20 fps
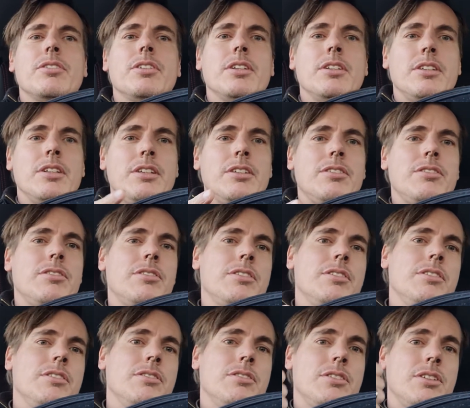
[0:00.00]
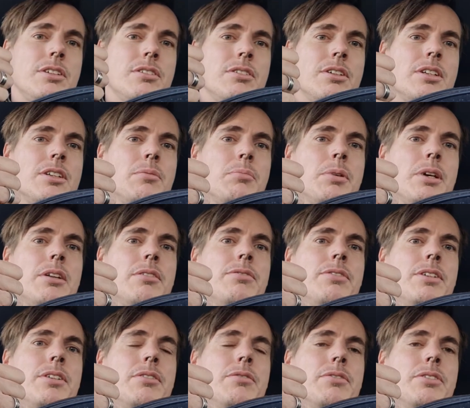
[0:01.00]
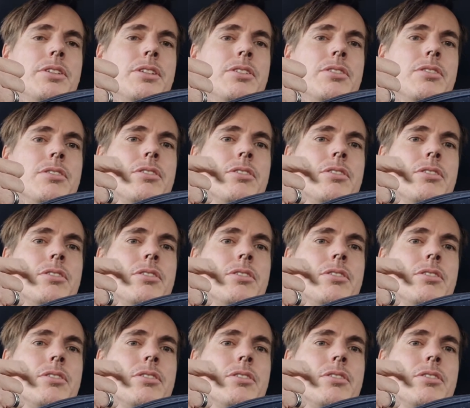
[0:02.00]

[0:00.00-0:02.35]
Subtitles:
And this, you still get the benefits of additional